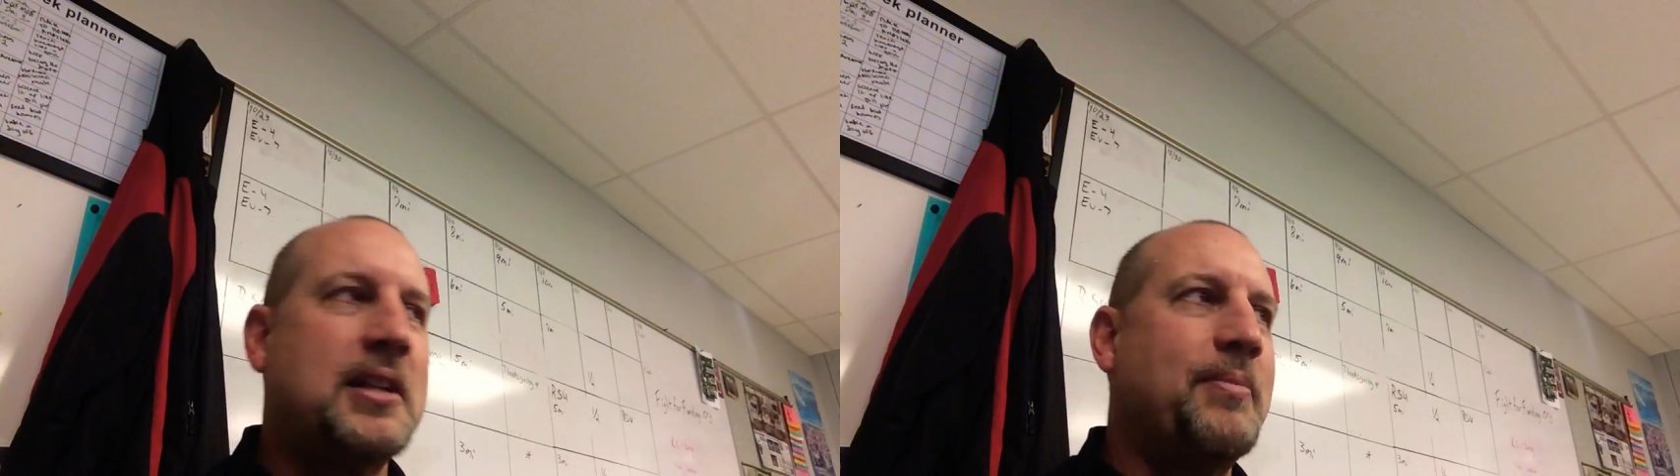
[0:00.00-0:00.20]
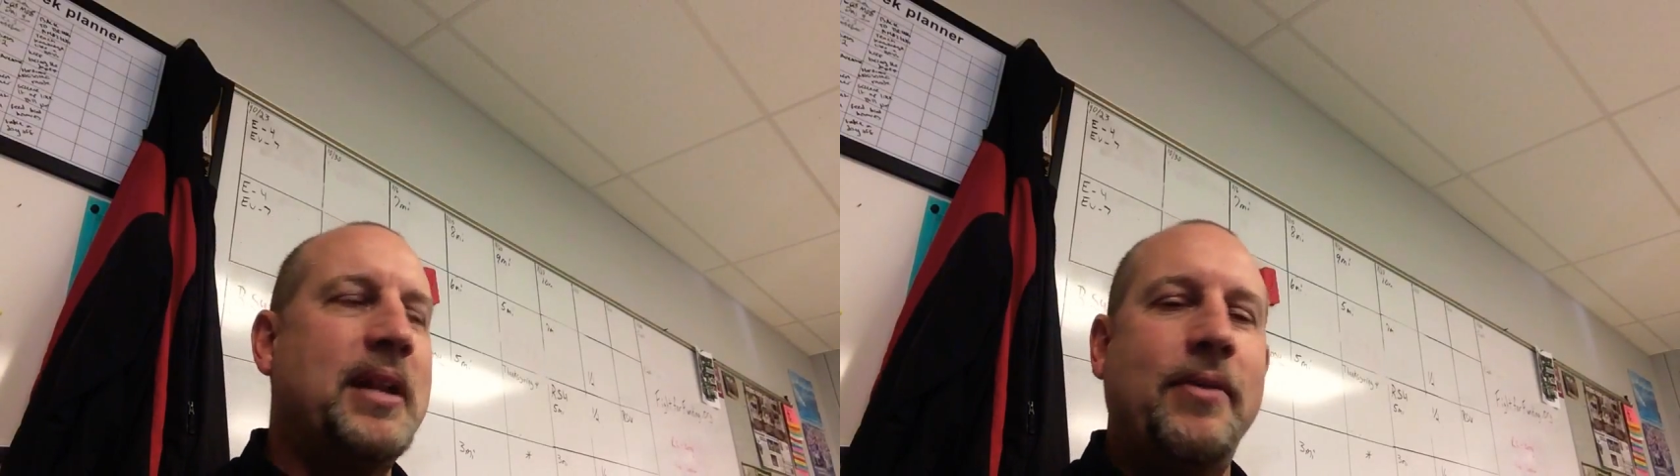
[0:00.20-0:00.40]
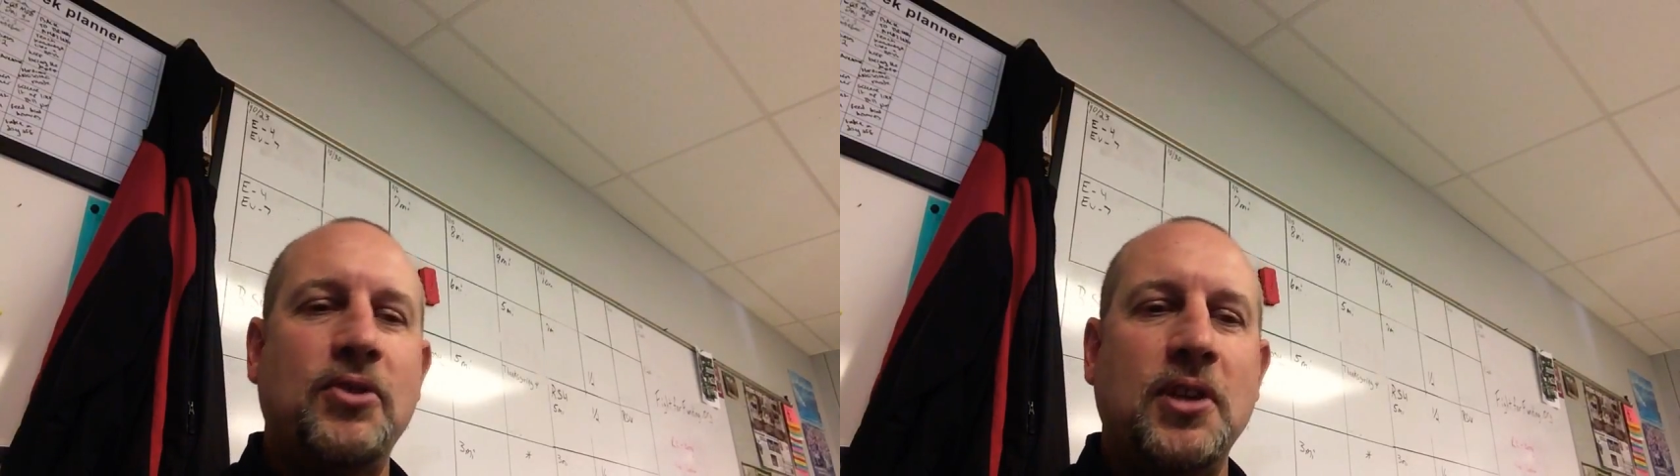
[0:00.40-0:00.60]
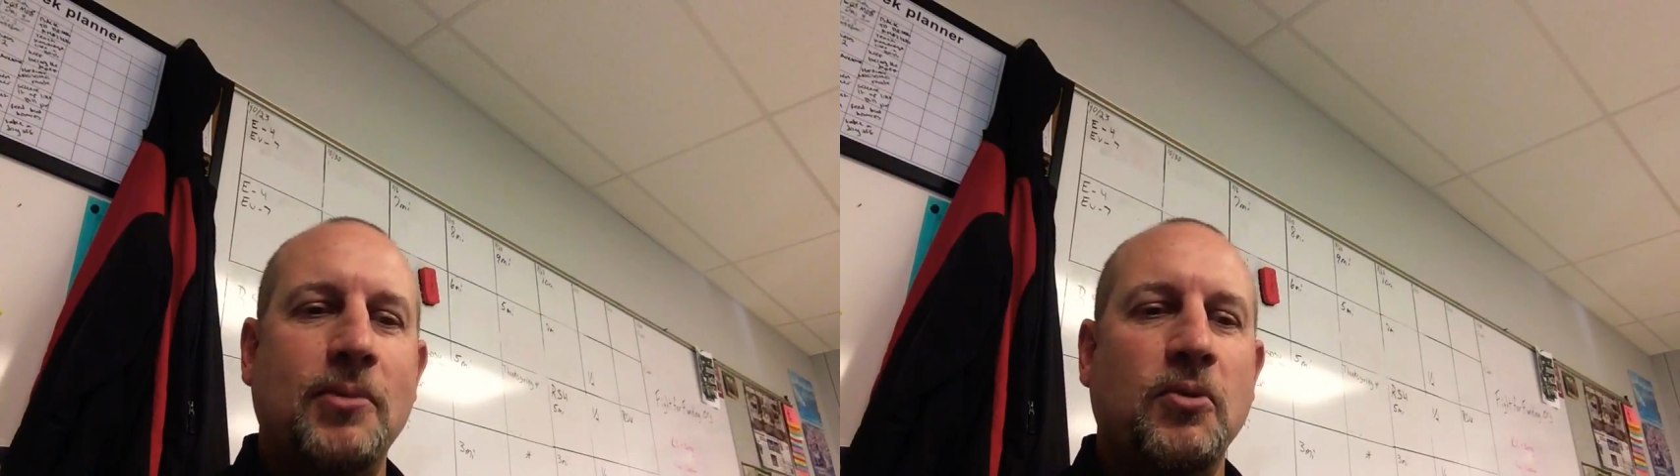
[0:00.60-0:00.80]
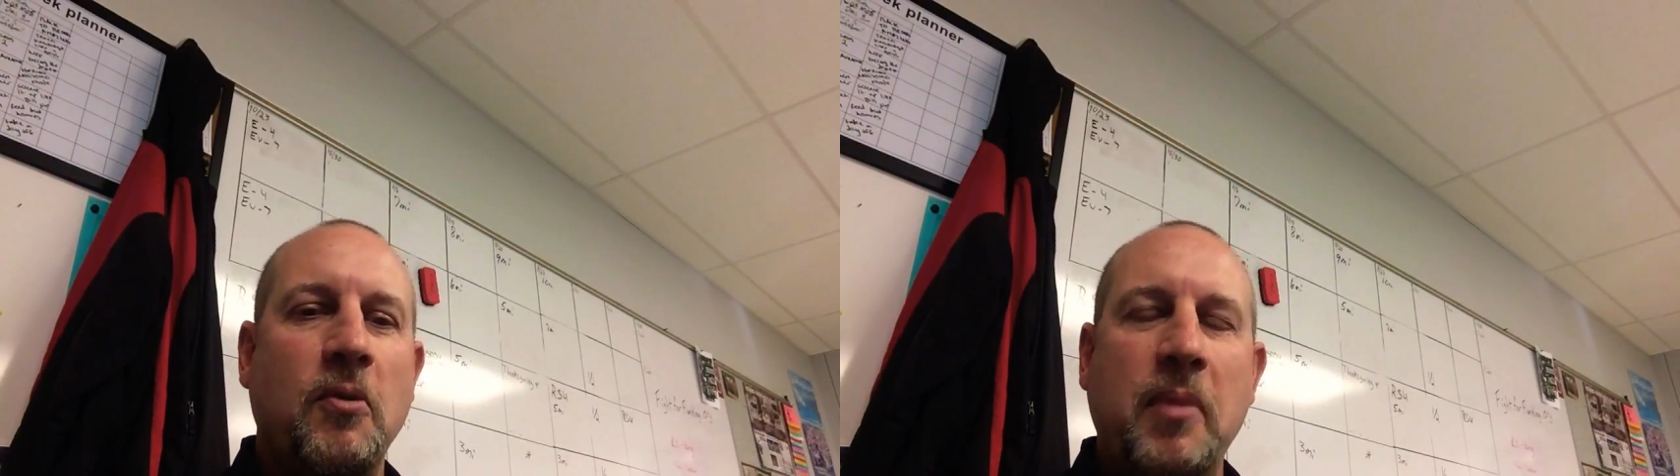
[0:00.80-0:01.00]
I've been having
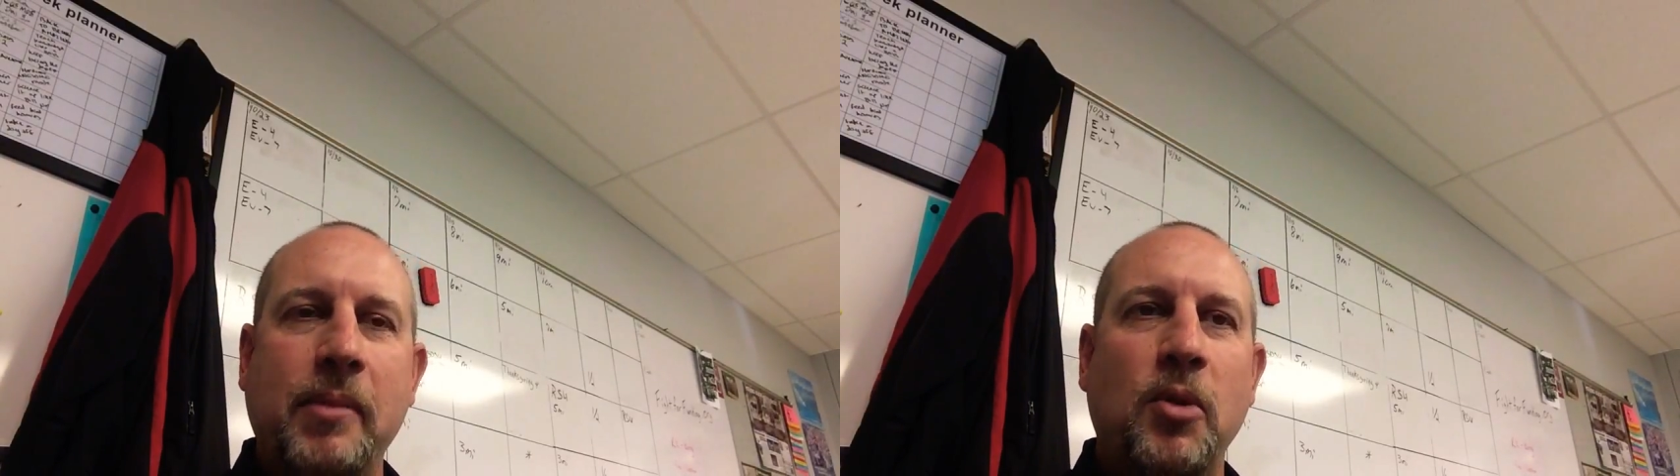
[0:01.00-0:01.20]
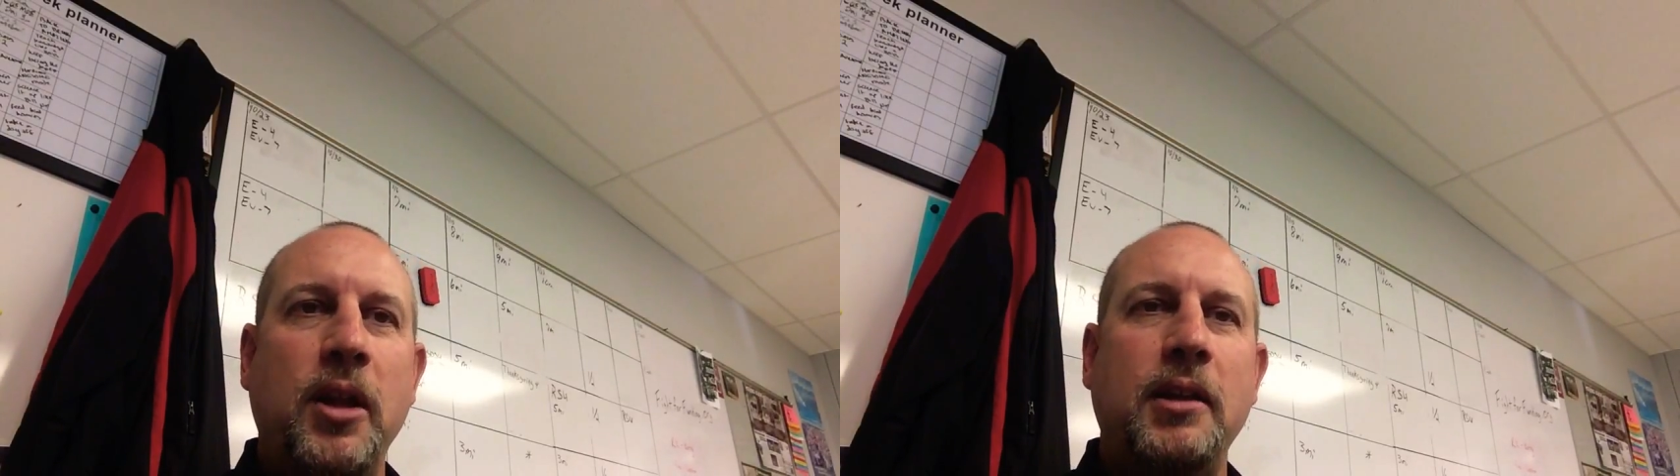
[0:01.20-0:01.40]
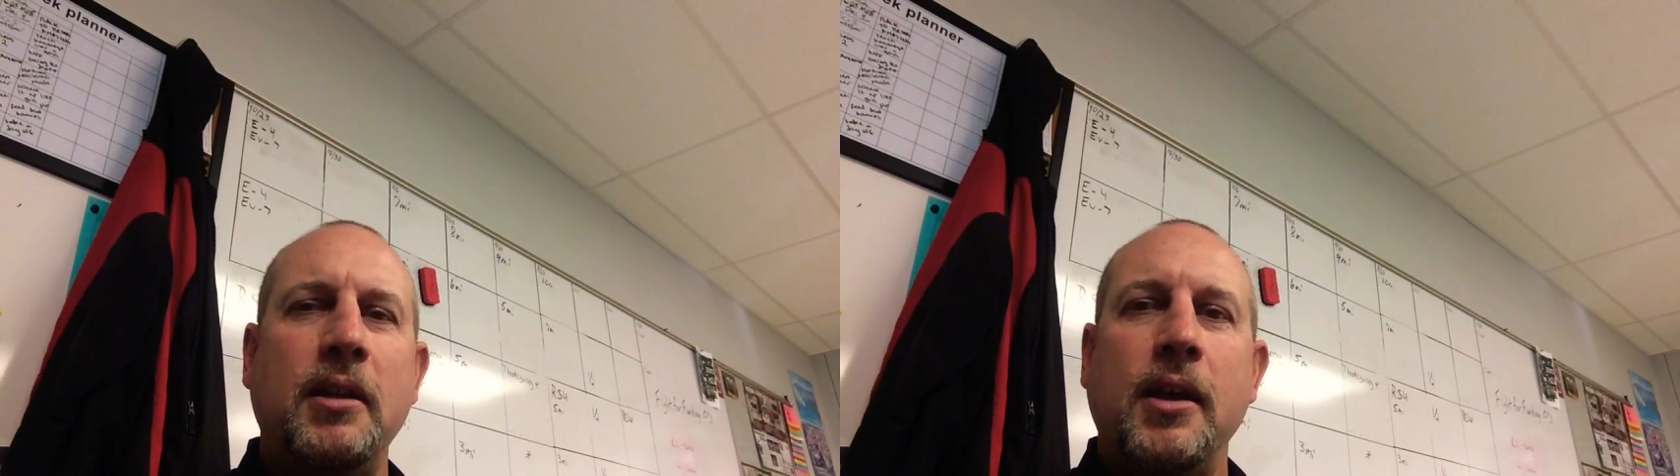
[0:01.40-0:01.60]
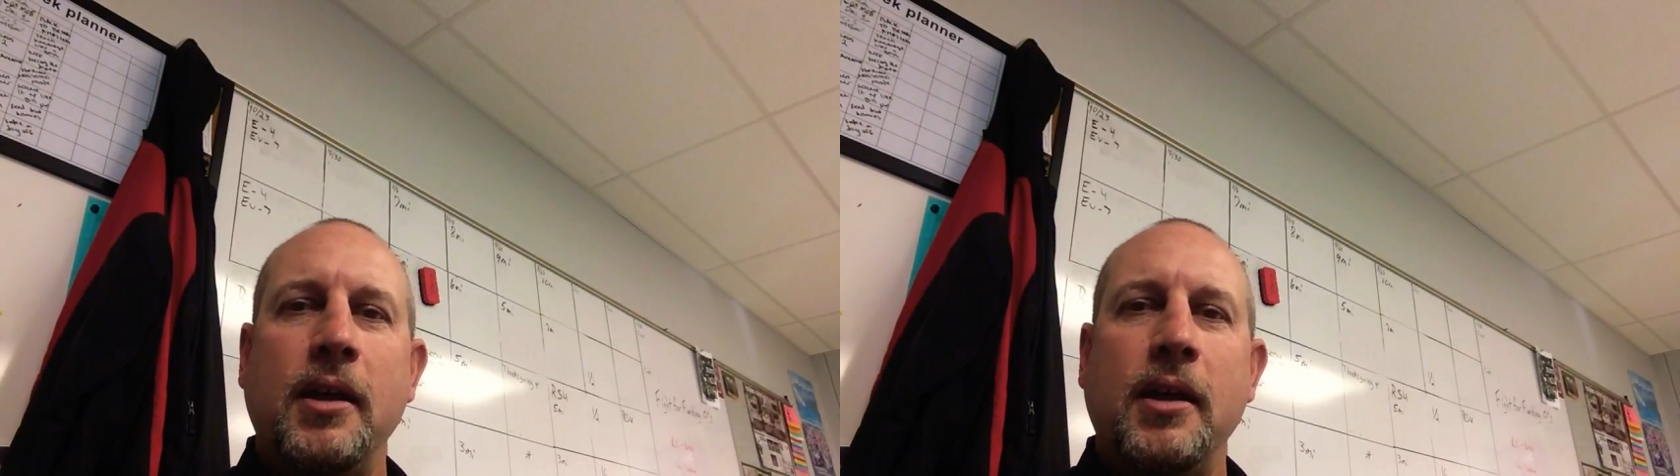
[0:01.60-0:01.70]
trouble remembering it,